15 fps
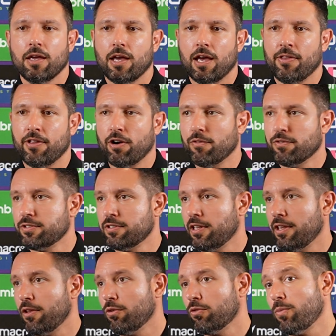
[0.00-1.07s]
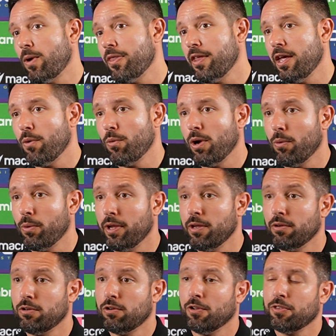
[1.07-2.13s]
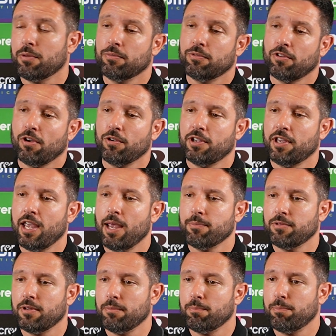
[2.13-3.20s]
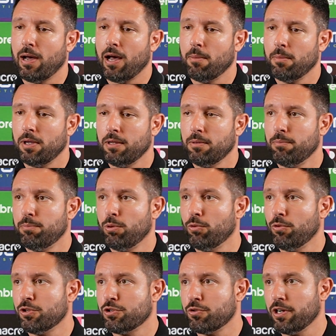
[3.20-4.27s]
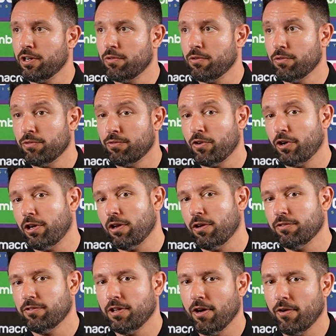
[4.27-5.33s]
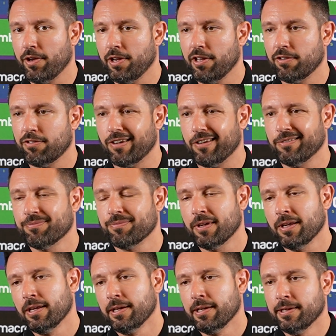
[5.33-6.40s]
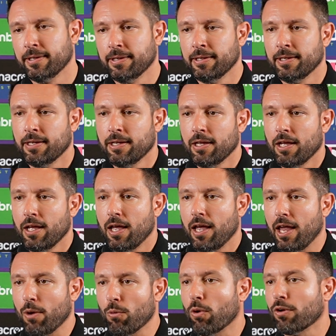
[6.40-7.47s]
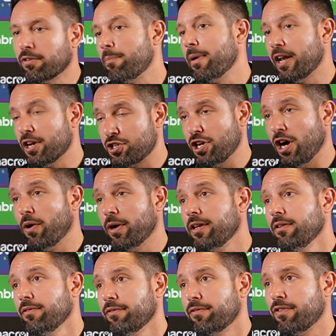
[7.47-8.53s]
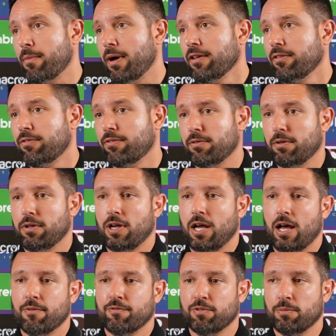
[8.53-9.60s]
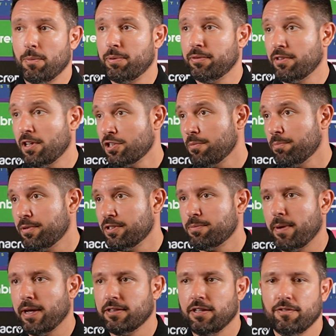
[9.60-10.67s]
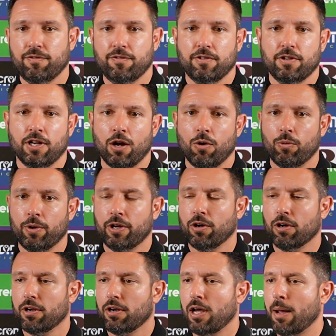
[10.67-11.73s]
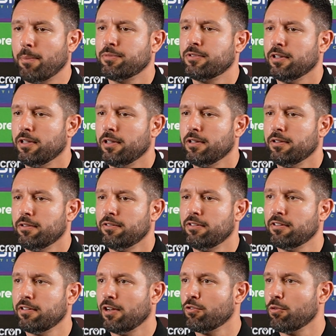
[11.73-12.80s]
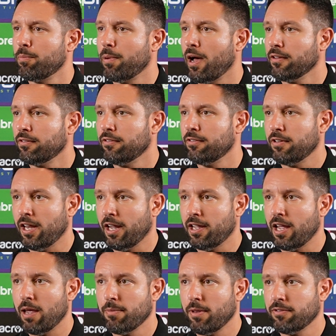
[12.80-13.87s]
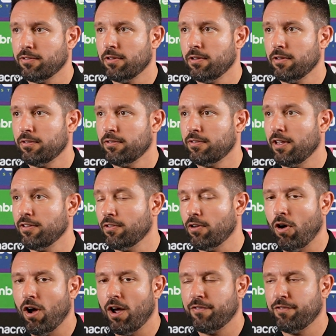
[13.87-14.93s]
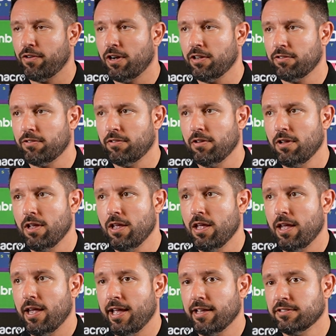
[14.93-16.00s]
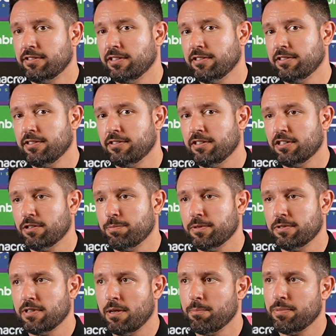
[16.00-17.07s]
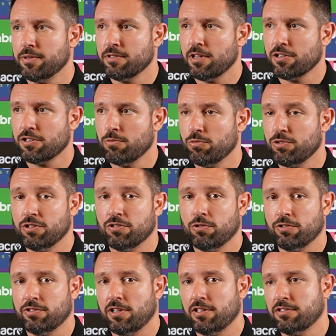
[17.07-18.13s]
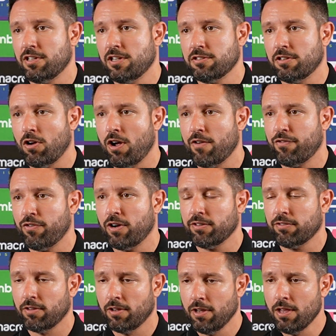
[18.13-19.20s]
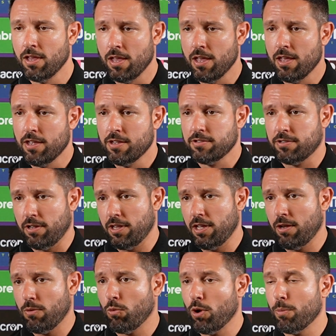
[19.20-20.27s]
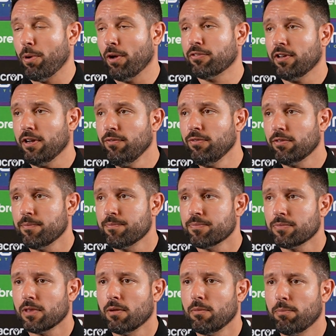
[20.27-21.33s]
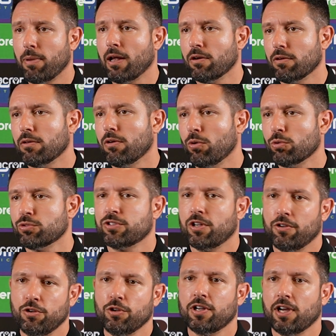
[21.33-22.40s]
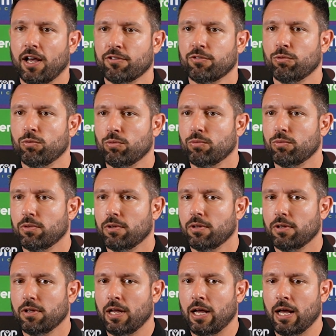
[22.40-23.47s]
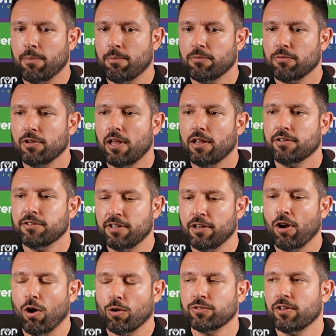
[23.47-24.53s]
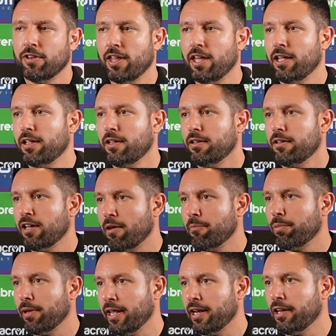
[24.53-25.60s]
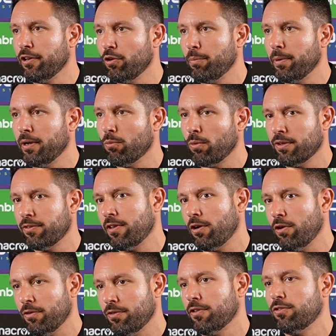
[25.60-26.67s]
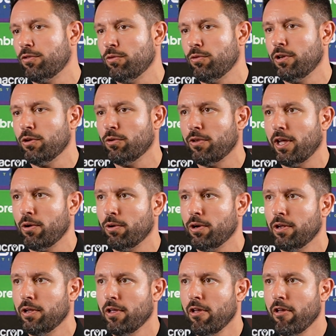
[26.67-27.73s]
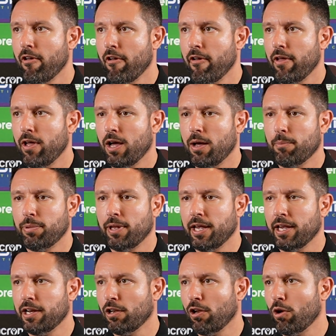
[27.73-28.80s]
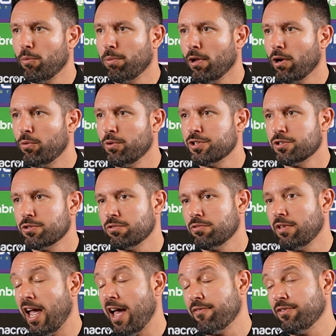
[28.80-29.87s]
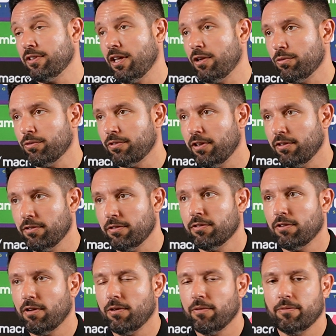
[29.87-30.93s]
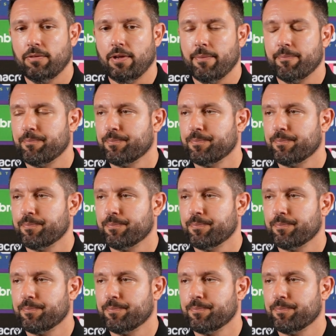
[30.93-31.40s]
And then obviously there was one there where we got them so camped and Palmer pulled the trigger and it was very close to going in. So it was a better showing from us from a possession perspective. We got up to 600 passes in that game. That's a season high for us, and 66% possession, which is also a season high for us. So there were positives, but also Newcastle did alter their game plan a little bit. Once they got the 2-0, they were playing in a low block, which they haven't done all season. So, yep.